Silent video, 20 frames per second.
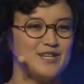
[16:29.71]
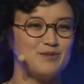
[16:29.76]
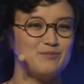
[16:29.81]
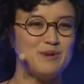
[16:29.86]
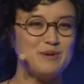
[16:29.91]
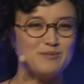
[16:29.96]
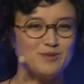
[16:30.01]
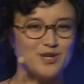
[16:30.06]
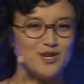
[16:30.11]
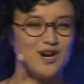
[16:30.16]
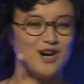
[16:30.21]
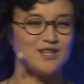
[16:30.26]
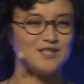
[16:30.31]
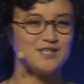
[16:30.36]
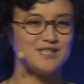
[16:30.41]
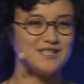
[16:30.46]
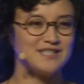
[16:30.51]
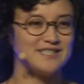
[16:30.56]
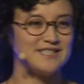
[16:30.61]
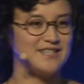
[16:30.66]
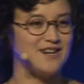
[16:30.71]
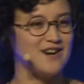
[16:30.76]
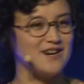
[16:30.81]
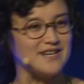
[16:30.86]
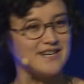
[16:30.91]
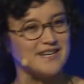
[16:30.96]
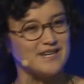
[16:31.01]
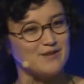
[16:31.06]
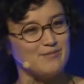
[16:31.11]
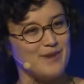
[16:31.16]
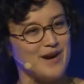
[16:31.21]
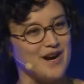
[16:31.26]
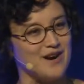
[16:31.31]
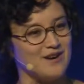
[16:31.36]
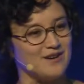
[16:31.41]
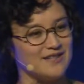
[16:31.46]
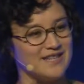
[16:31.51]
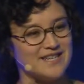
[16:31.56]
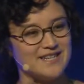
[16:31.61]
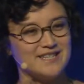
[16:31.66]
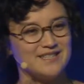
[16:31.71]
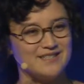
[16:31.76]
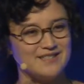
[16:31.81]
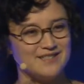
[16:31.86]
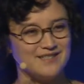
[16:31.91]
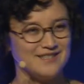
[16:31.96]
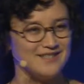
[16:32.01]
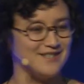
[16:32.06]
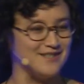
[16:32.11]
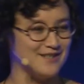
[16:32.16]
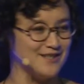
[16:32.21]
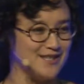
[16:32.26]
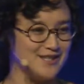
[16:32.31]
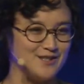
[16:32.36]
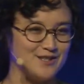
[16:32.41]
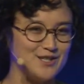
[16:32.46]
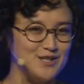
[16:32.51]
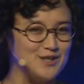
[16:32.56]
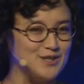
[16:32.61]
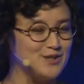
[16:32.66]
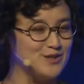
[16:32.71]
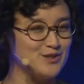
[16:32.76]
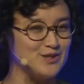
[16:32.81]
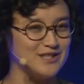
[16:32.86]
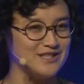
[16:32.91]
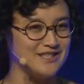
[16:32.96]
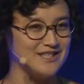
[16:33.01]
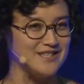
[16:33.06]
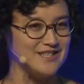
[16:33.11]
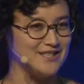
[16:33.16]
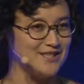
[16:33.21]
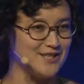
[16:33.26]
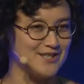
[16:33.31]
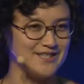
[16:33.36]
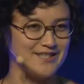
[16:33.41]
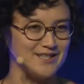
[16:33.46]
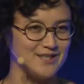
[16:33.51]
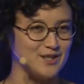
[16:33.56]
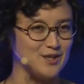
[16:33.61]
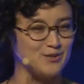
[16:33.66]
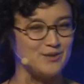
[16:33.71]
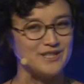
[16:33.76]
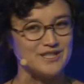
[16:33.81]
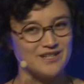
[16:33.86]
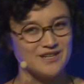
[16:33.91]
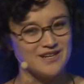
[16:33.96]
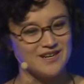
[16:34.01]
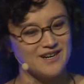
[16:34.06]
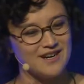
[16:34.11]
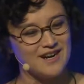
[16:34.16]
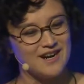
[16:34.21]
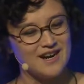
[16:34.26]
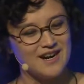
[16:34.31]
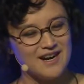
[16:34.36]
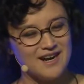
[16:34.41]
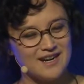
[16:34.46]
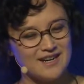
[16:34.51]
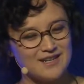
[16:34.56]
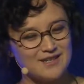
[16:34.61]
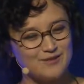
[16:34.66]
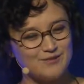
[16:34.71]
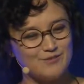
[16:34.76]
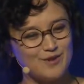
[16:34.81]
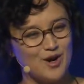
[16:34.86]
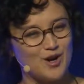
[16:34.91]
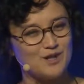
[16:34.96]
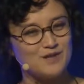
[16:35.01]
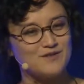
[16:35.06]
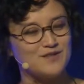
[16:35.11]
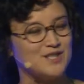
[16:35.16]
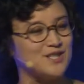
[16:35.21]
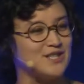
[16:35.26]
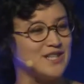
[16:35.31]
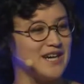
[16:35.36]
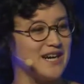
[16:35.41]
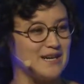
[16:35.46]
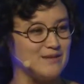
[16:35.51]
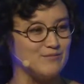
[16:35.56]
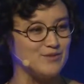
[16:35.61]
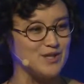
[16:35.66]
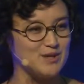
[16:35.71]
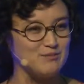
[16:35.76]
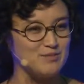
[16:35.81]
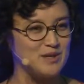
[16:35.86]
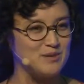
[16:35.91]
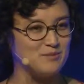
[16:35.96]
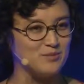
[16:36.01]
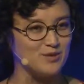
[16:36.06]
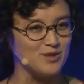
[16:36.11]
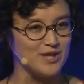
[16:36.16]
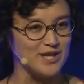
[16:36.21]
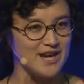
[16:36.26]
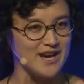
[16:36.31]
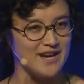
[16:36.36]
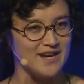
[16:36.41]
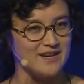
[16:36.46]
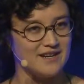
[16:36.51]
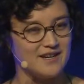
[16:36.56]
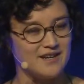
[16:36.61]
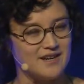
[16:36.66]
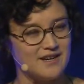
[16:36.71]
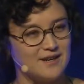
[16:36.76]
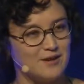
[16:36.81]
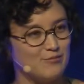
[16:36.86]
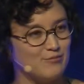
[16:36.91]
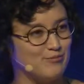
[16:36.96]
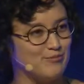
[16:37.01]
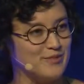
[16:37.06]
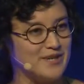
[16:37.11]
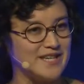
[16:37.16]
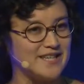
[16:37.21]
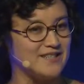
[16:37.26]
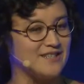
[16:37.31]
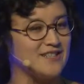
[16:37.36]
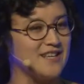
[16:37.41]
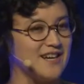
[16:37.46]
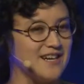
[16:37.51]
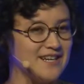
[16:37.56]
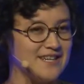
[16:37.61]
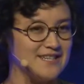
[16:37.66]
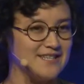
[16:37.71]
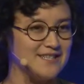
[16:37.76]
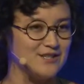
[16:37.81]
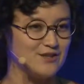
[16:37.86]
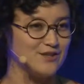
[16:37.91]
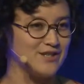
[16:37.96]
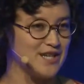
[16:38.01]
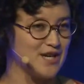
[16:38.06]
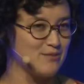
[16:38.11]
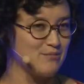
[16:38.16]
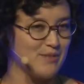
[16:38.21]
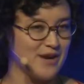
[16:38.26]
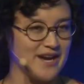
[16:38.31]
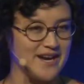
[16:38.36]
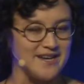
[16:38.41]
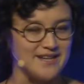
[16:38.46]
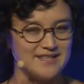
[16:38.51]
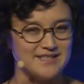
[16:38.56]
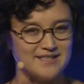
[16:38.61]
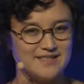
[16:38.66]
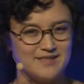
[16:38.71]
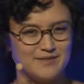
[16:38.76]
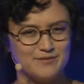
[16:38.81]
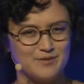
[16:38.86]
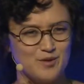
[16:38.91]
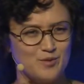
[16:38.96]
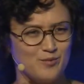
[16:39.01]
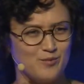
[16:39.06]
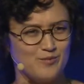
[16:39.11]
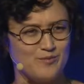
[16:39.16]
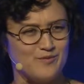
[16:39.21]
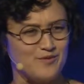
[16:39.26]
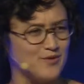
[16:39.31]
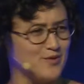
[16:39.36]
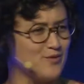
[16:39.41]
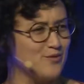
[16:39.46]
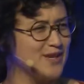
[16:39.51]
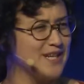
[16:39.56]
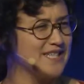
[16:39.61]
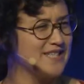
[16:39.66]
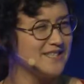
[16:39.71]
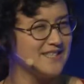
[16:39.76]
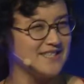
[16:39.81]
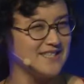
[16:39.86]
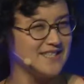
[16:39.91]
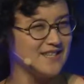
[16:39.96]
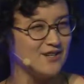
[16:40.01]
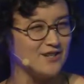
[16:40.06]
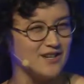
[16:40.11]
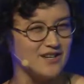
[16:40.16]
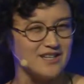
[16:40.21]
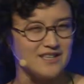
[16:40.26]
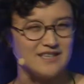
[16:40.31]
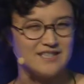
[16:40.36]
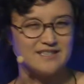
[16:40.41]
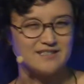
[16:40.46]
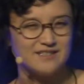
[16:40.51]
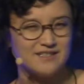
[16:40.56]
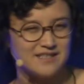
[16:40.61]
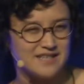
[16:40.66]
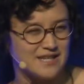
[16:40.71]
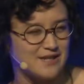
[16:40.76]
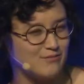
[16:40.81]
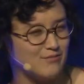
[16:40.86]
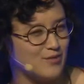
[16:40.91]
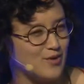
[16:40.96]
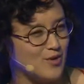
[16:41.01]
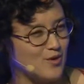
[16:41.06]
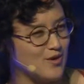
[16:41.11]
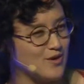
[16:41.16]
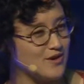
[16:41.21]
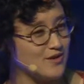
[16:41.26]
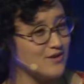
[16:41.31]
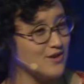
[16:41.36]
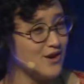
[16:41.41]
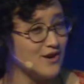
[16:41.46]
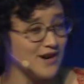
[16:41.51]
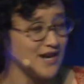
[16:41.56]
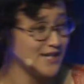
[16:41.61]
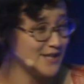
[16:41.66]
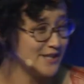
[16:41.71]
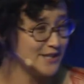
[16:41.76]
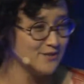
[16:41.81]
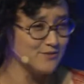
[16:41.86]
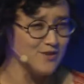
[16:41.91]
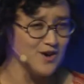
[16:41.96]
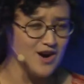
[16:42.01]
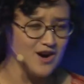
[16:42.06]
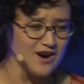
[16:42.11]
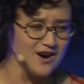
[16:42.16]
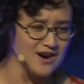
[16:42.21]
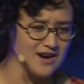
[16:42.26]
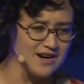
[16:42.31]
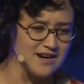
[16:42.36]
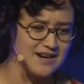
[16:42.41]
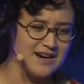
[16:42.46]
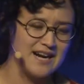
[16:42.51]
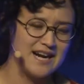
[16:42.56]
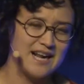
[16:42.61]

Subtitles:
people are constantly talking about, like in like the news and just like on Twitter, all of these times that people get penalized or they get banned for reasons that are not clear to them or are actually wrong.